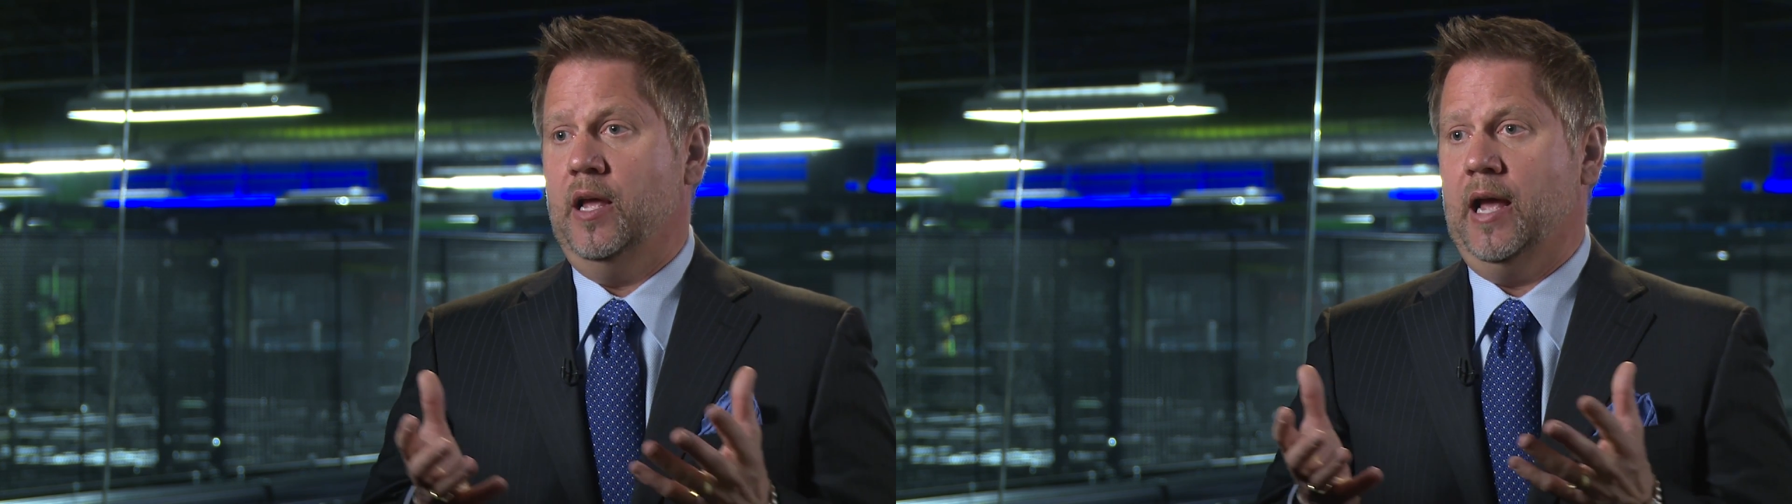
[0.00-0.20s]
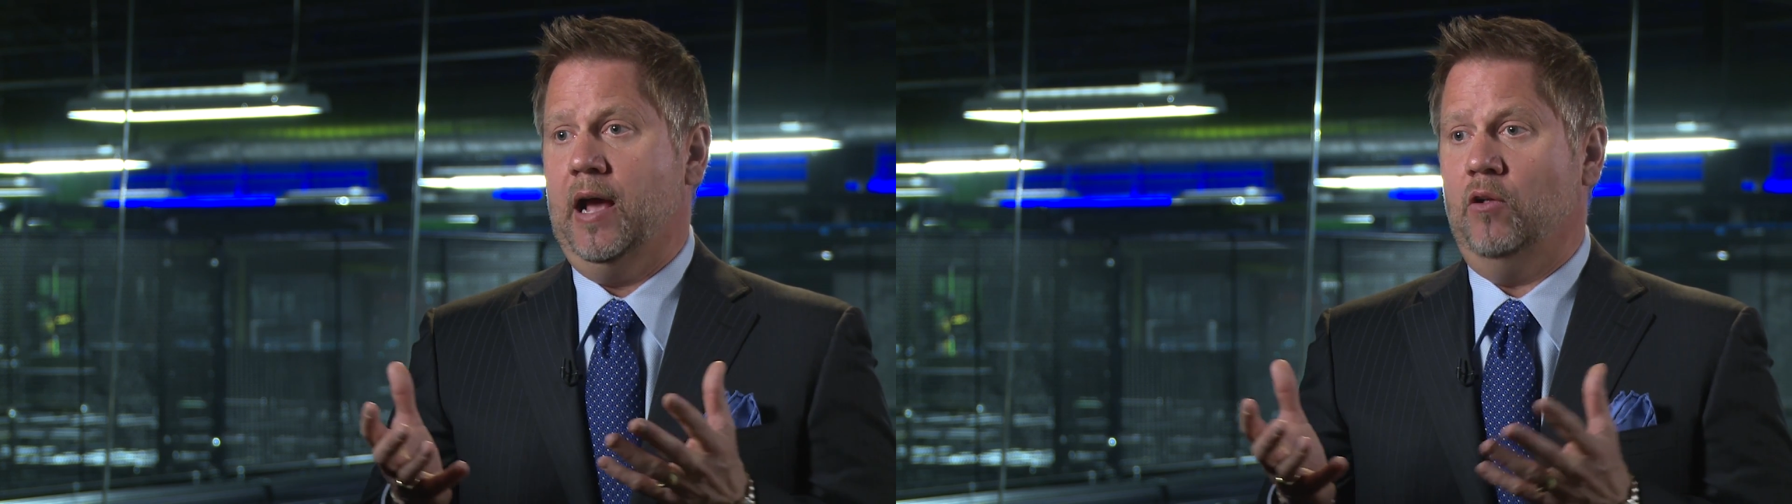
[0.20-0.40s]

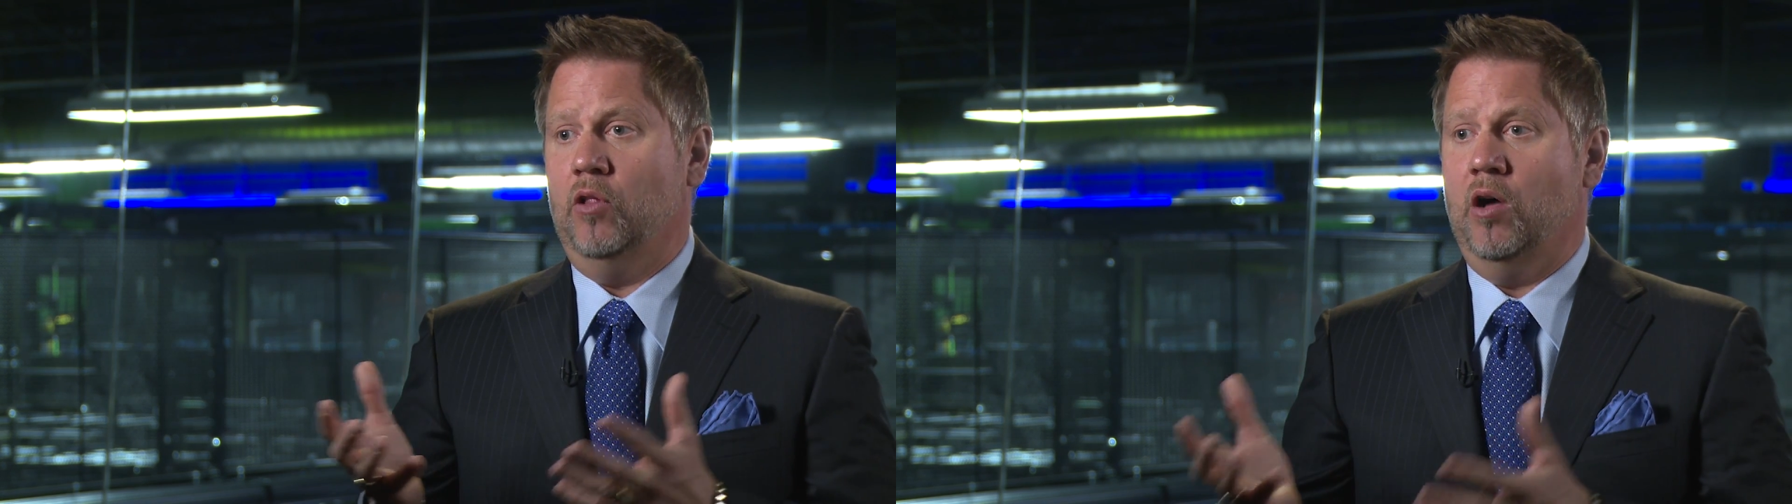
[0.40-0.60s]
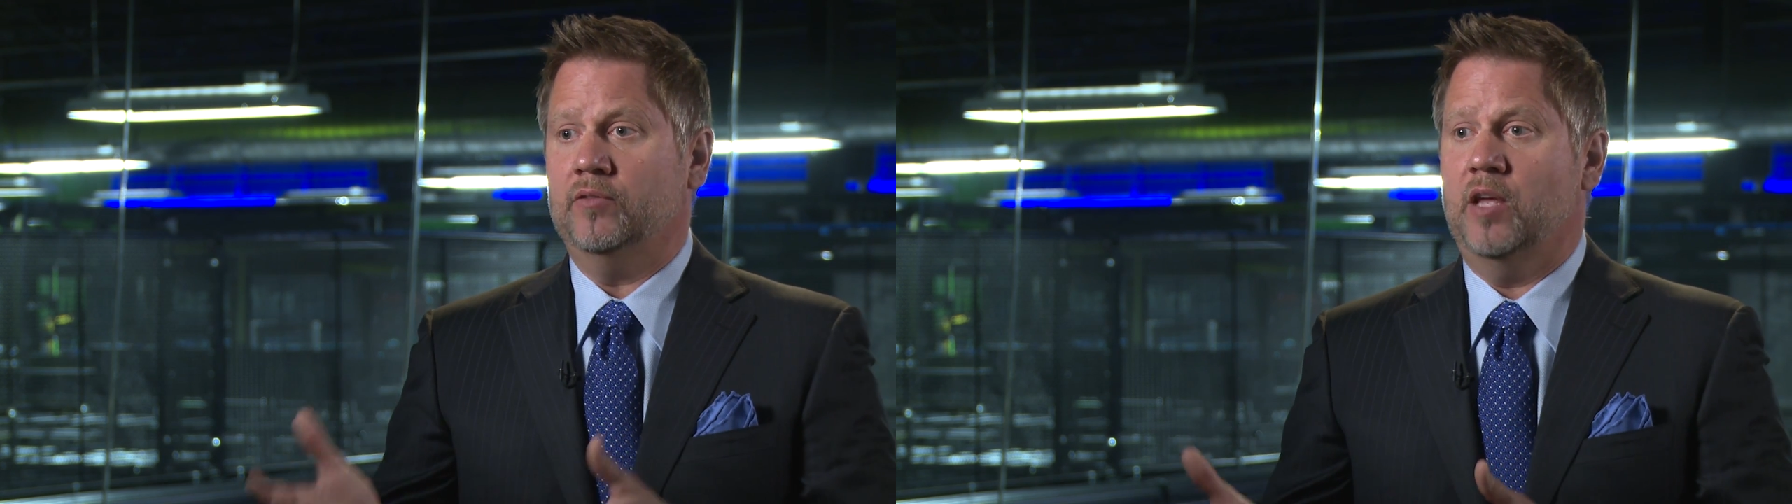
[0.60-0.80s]
how
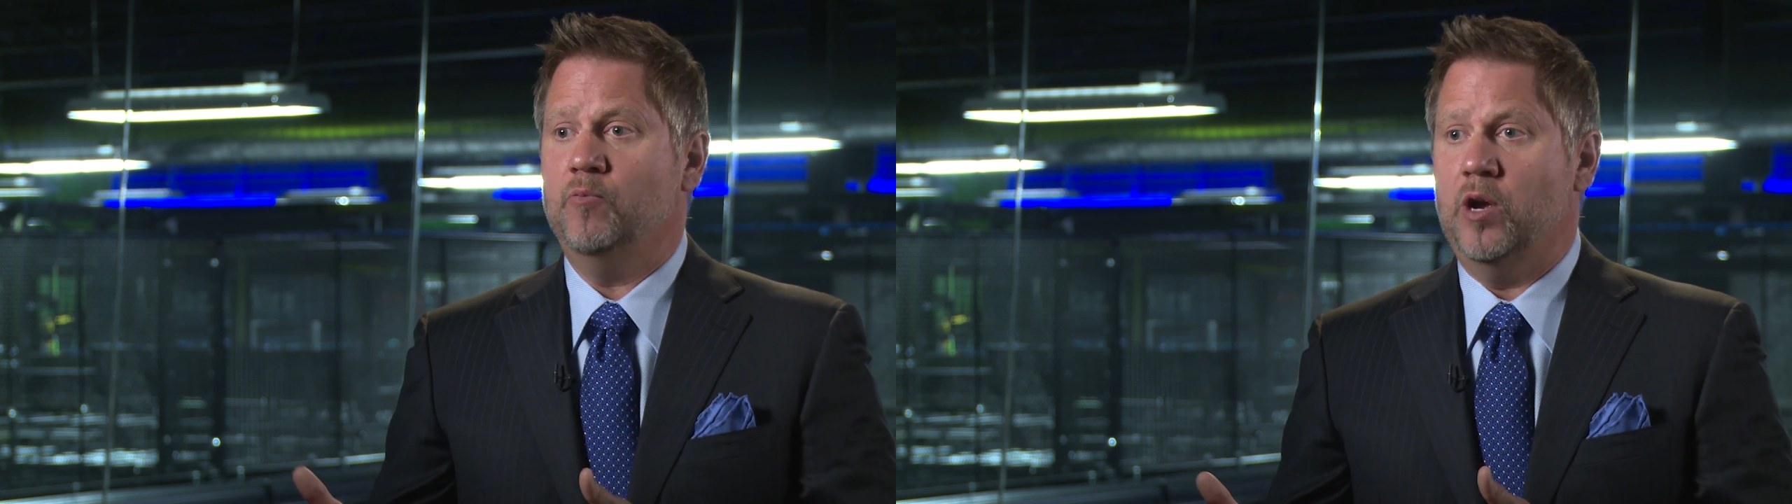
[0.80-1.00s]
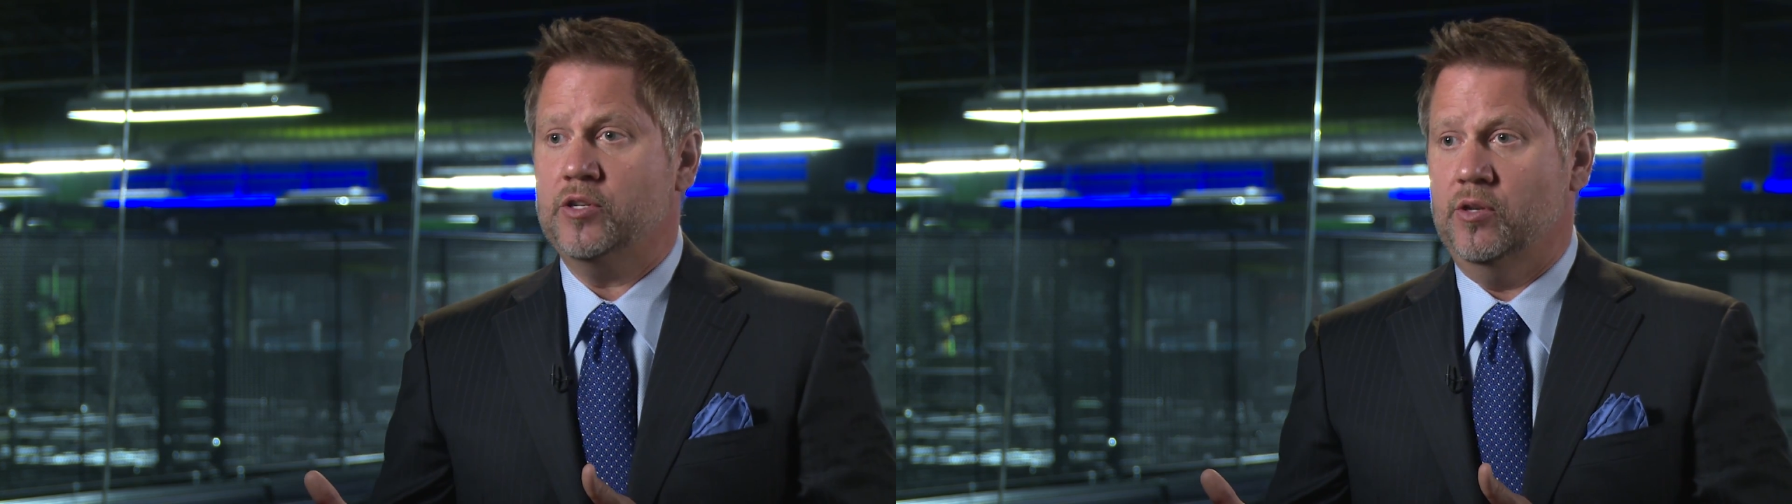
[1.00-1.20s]
long they
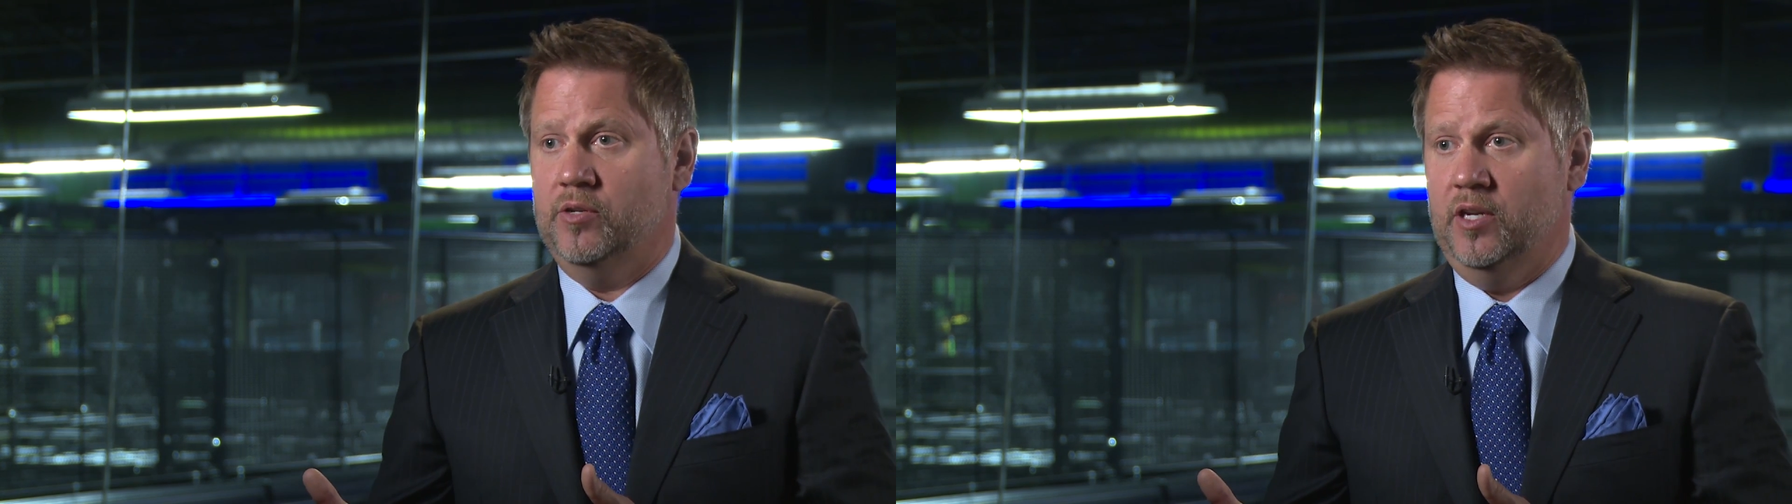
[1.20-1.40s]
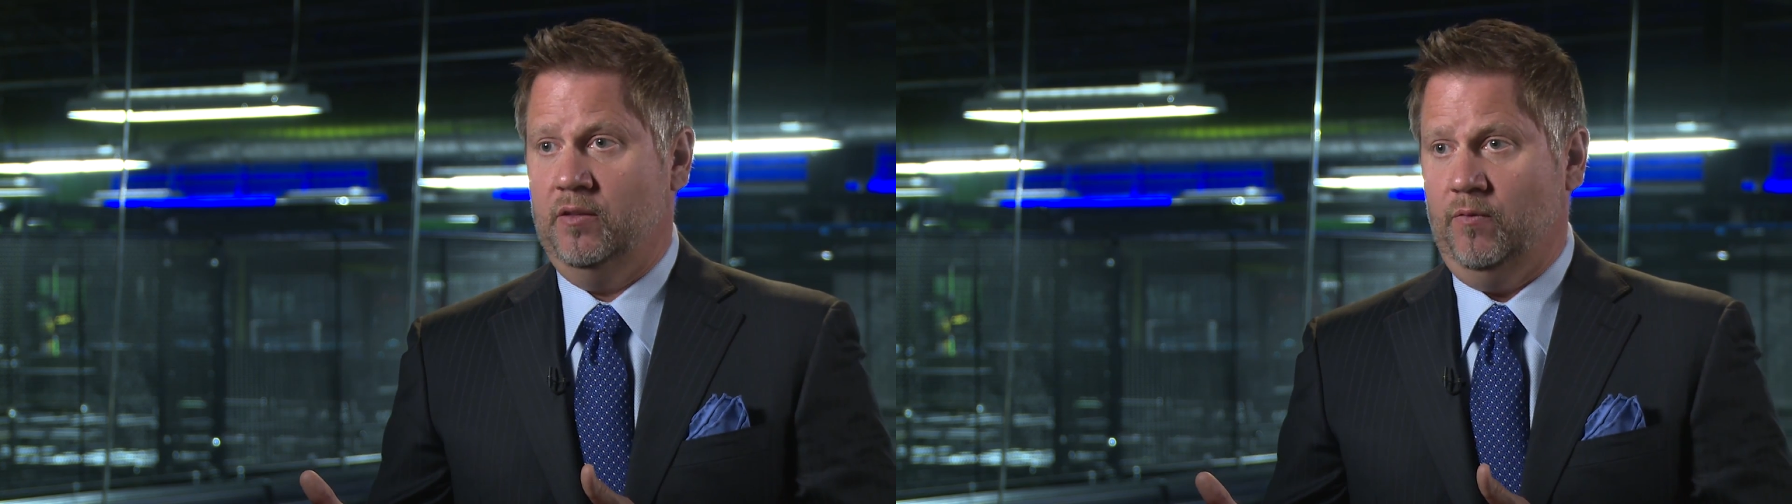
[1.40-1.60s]
brush their
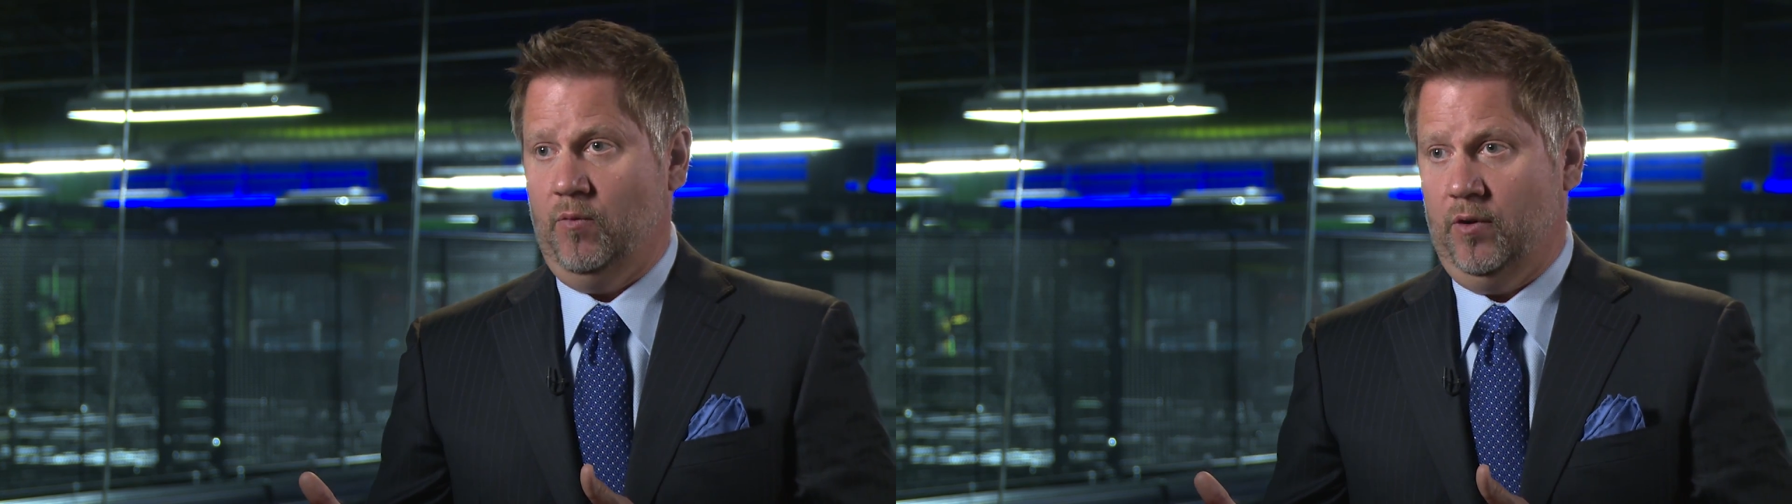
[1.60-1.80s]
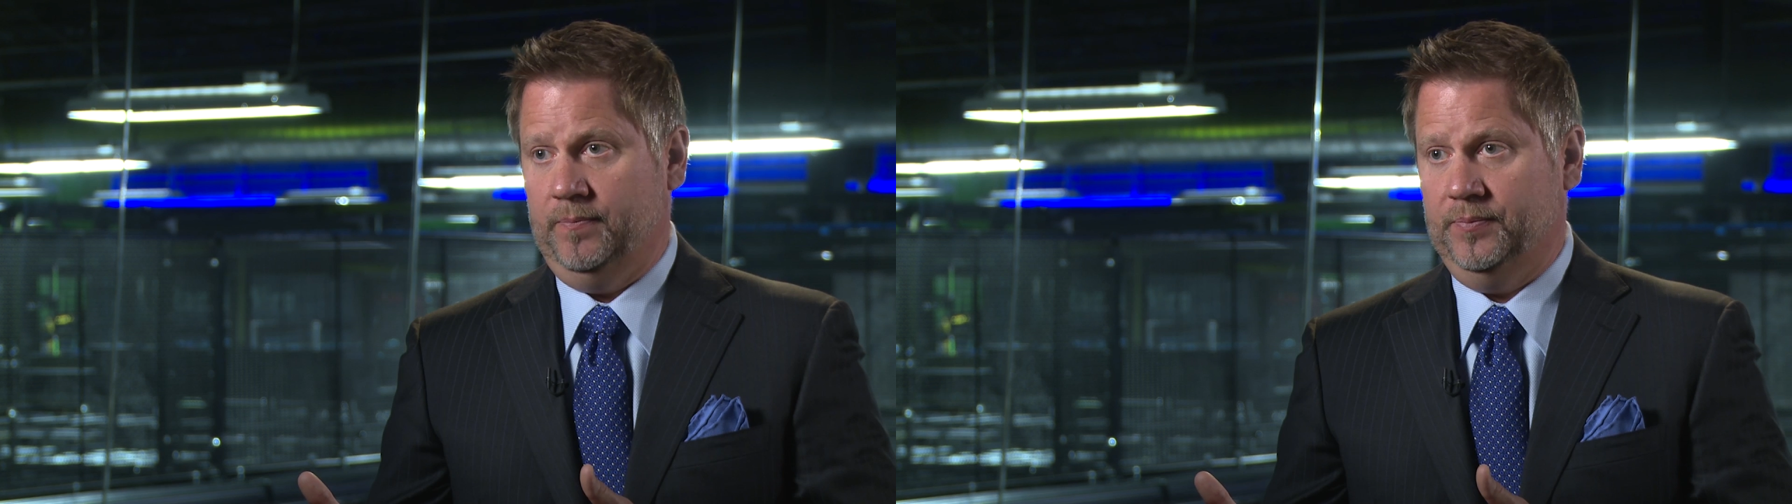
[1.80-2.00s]
teeth
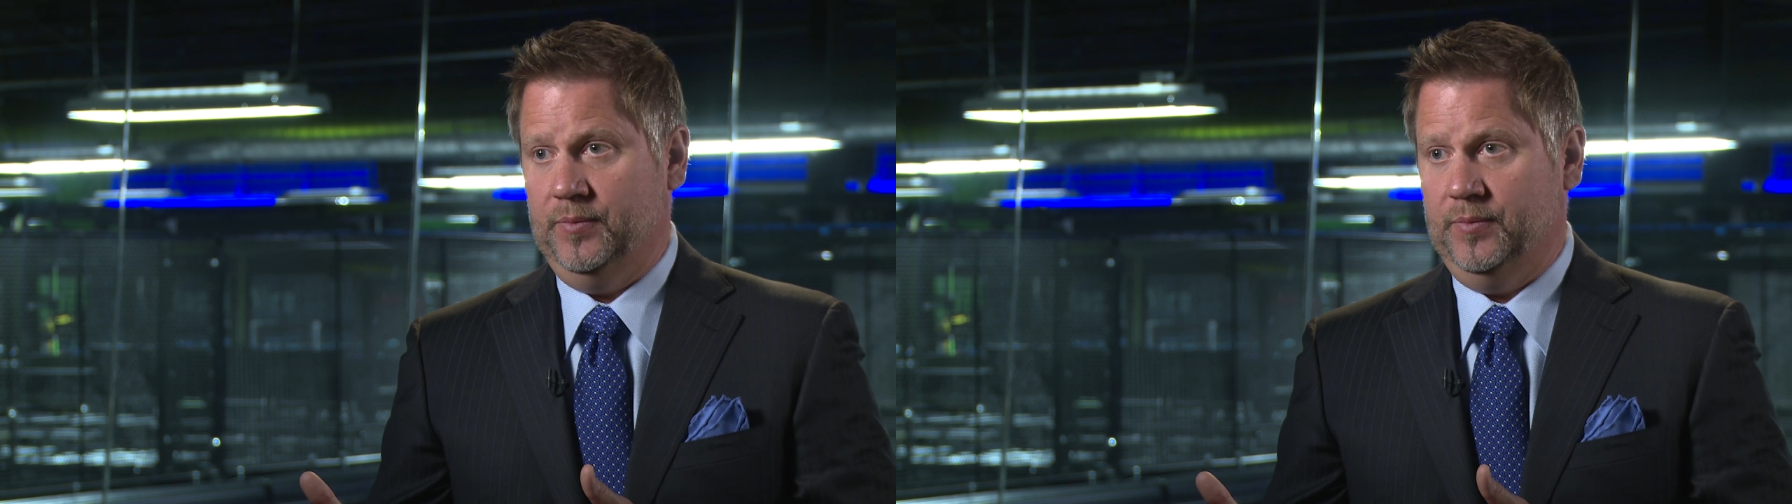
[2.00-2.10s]
for.